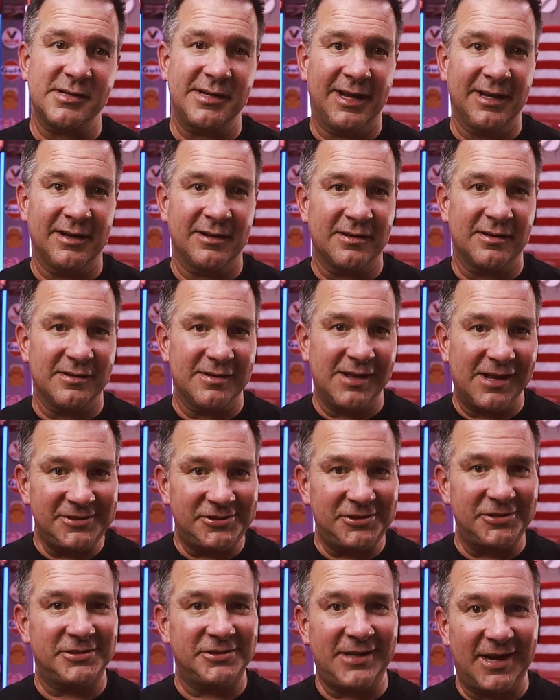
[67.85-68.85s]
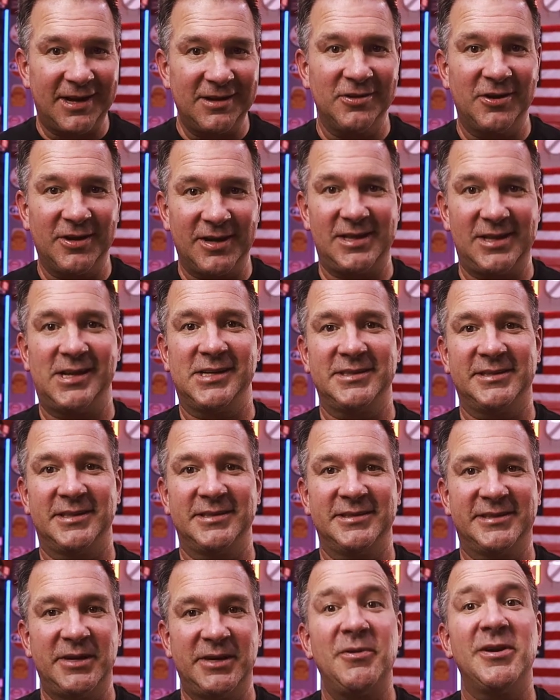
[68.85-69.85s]
And let's just take a look at this
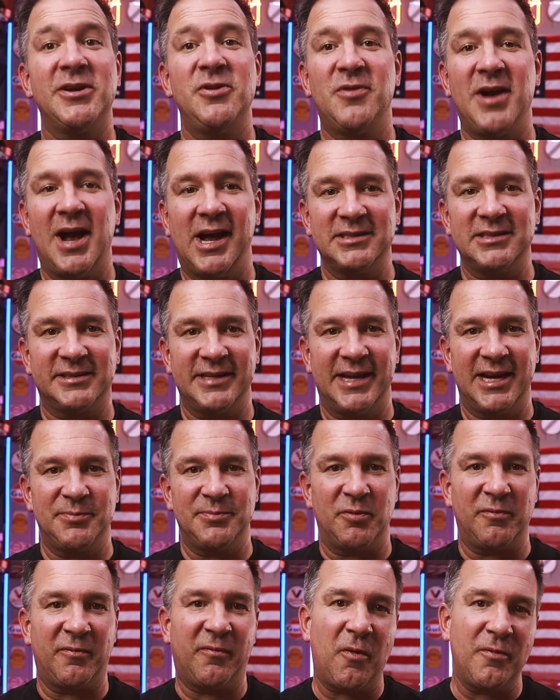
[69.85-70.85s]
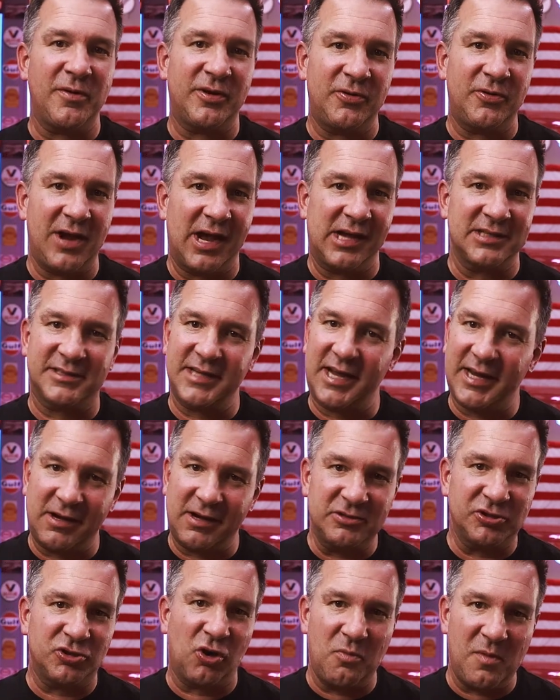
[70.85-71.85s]
and see what you guys think. But before we do, guys, thank
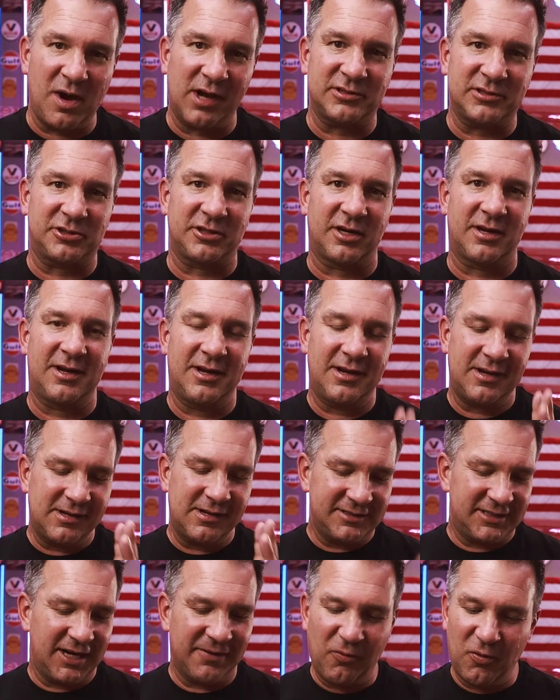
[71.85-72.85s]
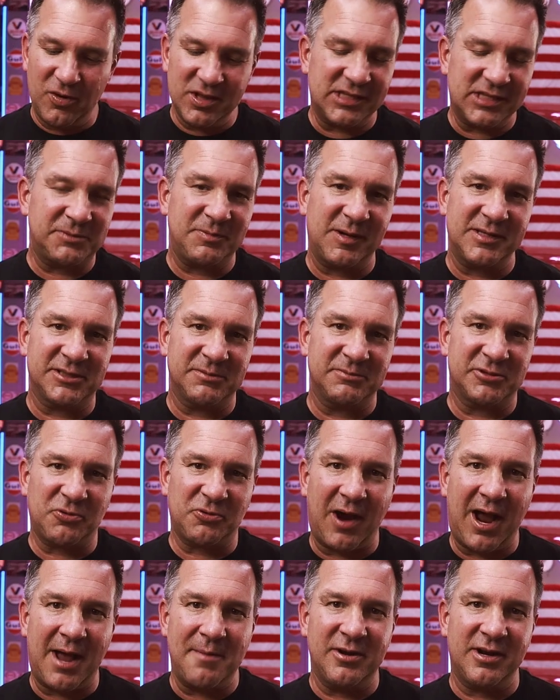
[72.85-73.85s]
you so much to everyone that's been
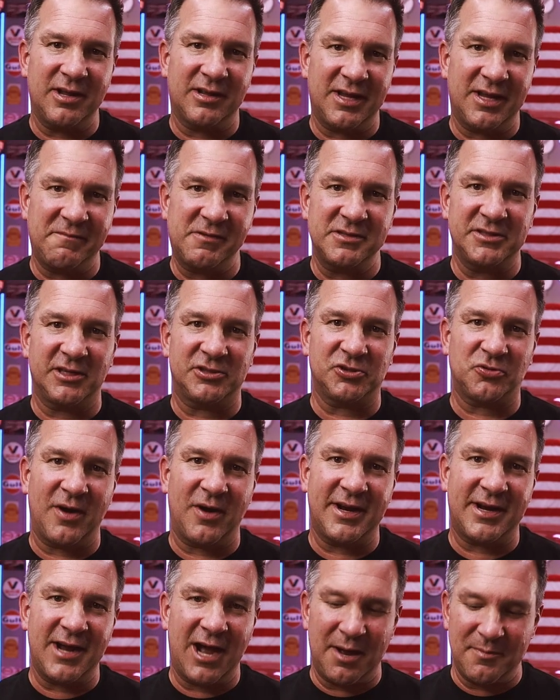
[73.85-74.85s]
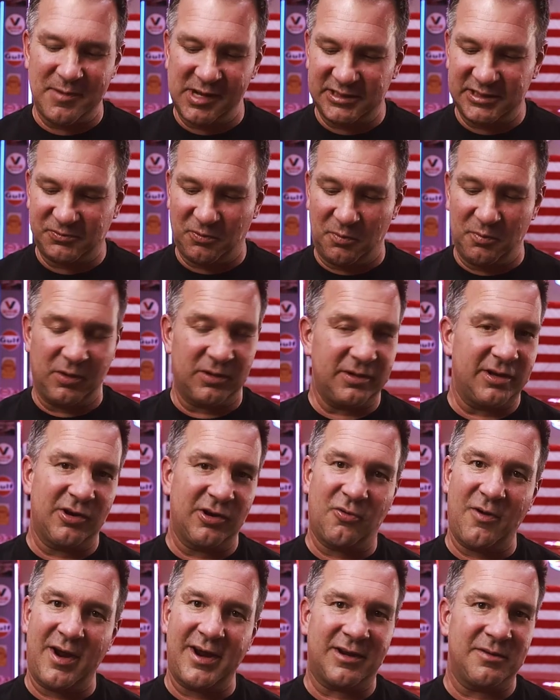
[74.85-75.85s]
subscribing and leaving such great comments. We're building
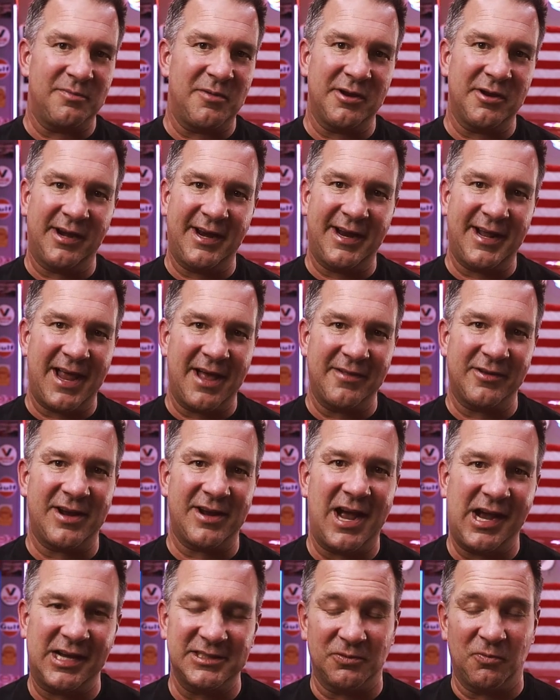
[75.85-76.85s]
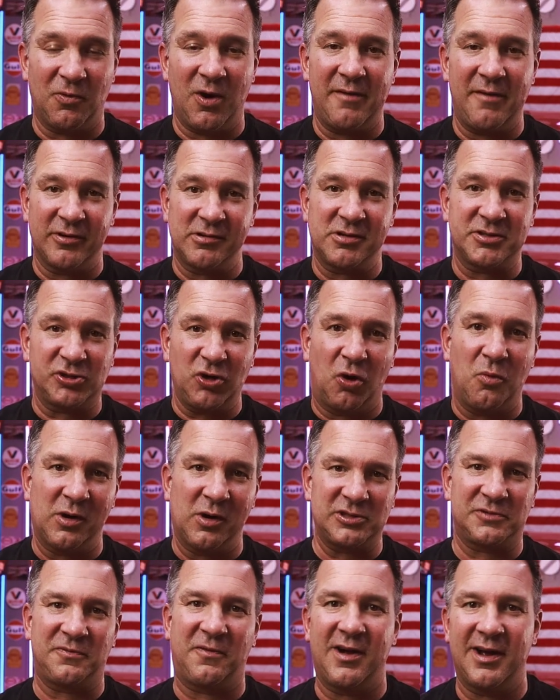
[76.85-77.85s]
a great community together, guys, and we're having so
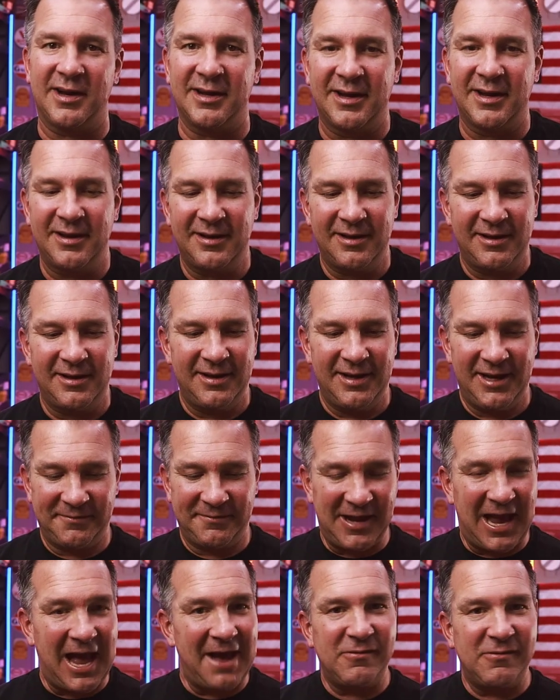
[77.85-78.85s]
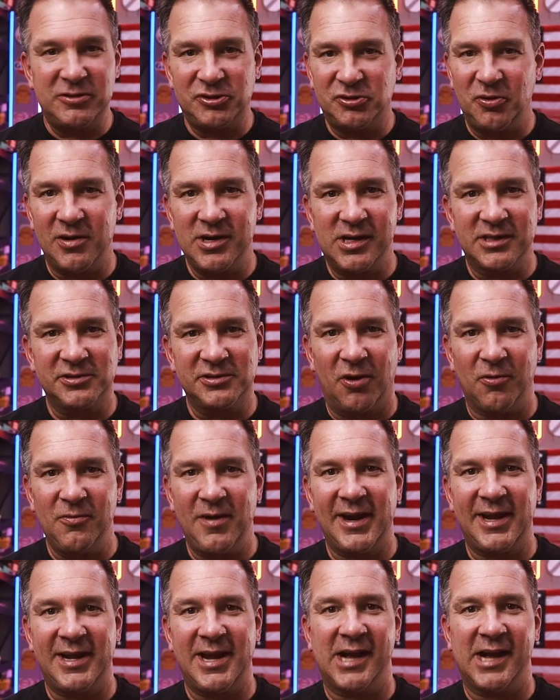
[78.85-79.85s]
much fun. If you haven't joined us
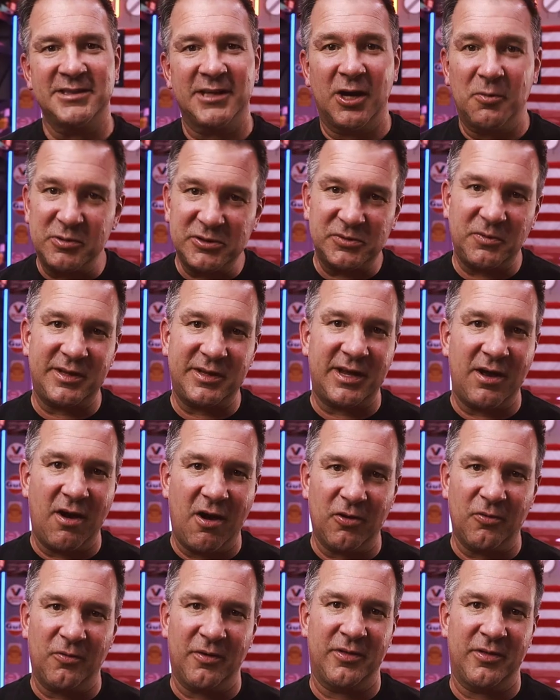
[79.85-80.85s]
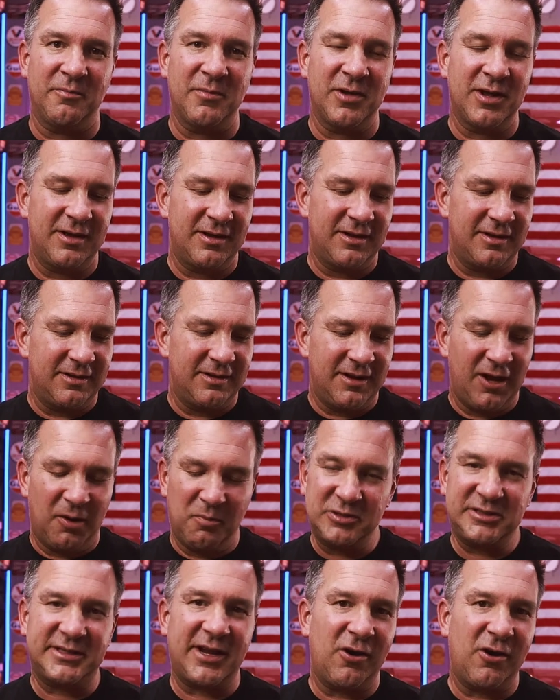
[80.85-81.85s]
already, guys, help us with the algorithm.
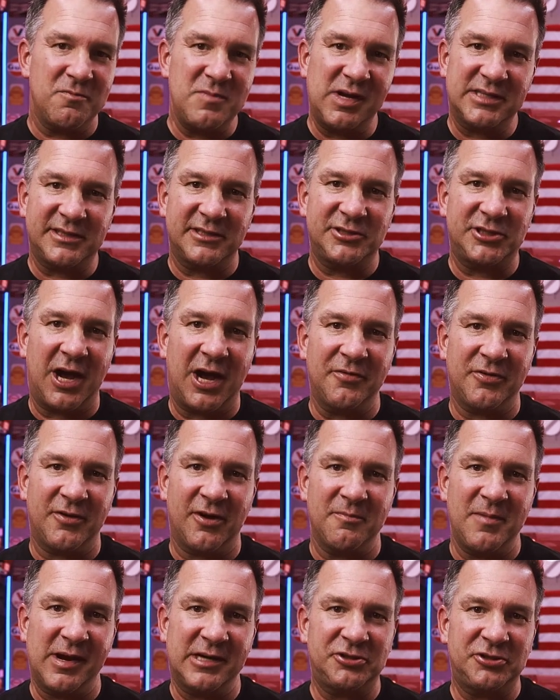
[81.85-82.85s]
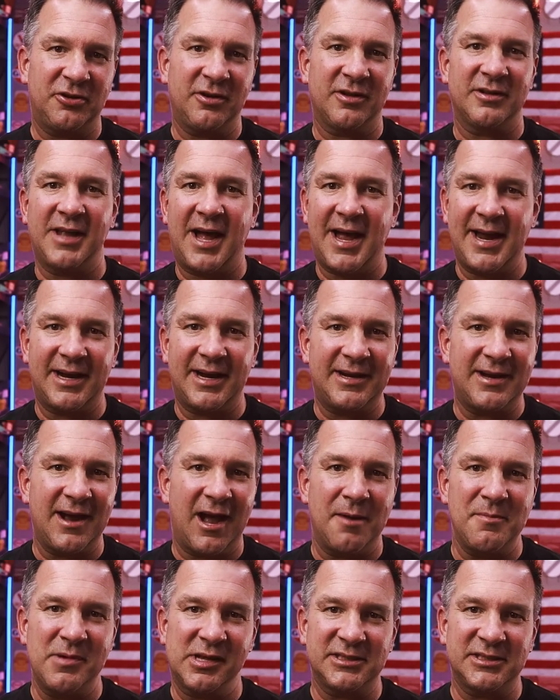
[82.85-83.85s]
Help us get our message out there. Make sure to like,
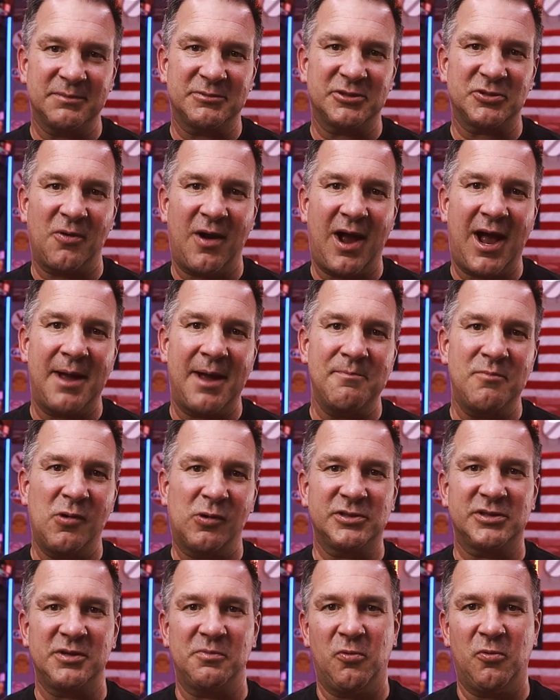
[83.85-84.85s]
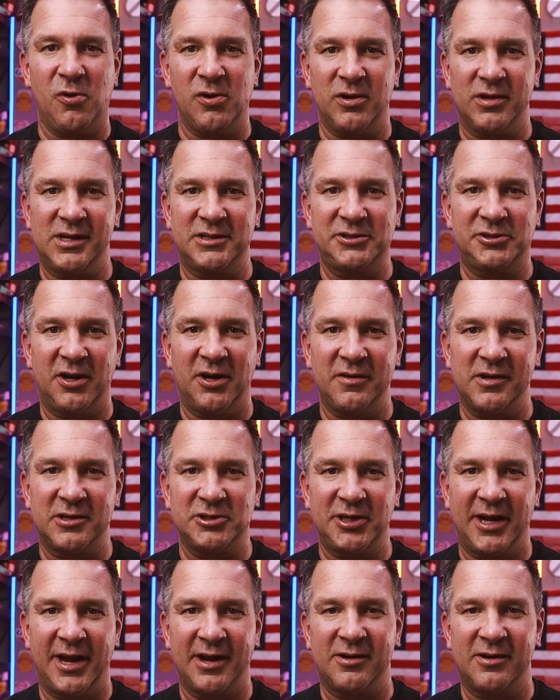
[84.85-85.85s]
comment, subscribe. Most importantly, share the
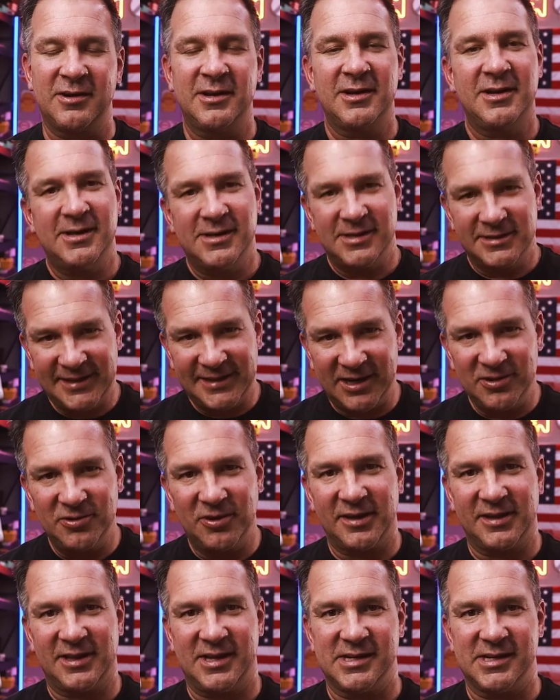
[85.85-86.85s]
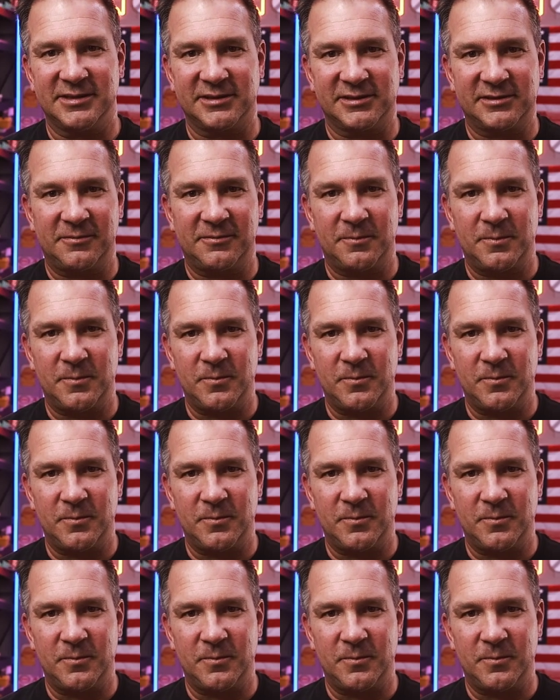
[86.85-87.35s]
channel. Take a look at this.